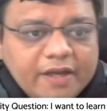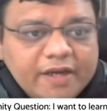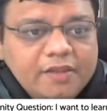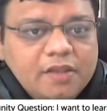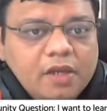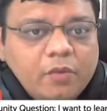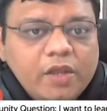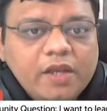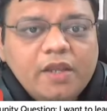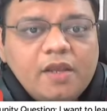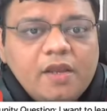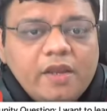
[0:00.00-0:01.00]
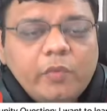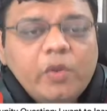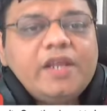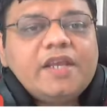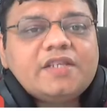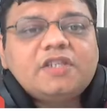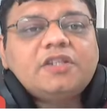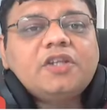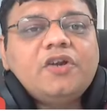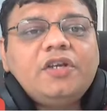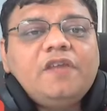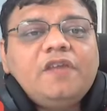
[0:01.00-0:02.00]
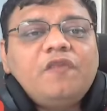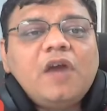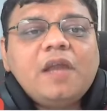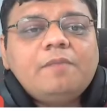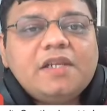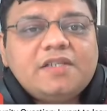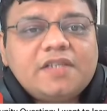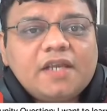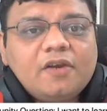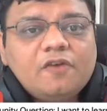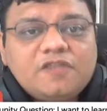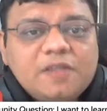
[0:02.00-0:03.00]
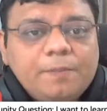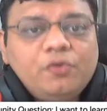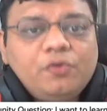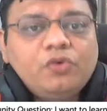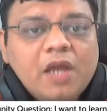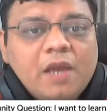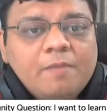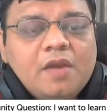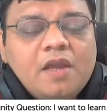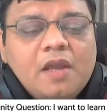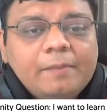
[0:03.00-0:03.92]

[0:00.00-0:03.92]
I ran the query has a 35 millisecond of CPU time,